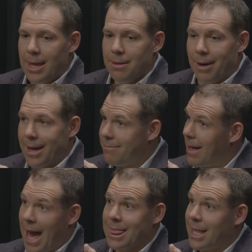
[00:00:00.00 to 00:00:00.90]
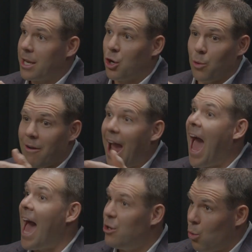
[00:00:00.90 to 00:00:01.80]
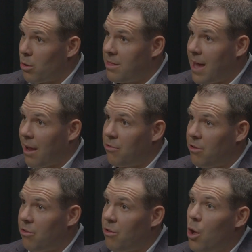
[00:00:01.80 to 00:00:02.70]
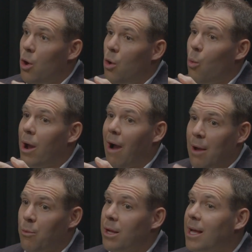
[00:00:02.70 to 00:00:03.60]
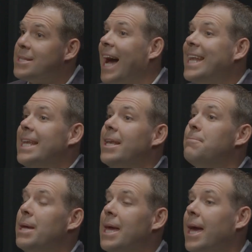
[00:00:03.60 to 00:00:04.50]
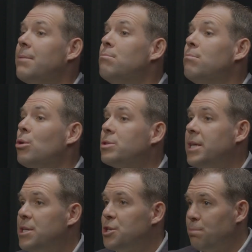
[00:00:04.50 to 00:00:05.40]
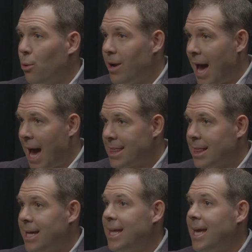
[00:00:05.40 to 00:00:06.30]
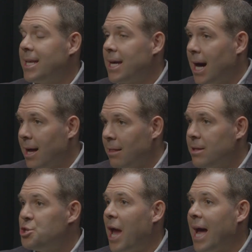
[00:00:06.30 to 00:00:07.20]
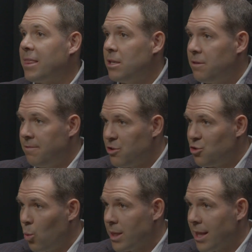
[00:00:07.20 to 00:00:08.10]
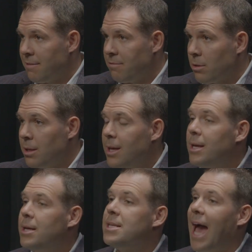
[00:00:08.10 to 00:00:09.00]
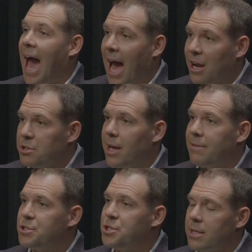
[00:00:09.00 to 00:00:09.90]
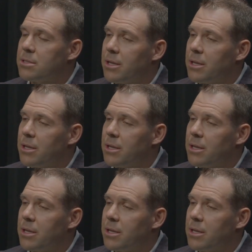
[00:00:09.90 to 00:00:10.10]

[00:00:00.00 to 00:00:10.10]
my athletic career at North Texas, where I realized I needed to be a multi-sport athlete in college at the Division I level to actually have a chance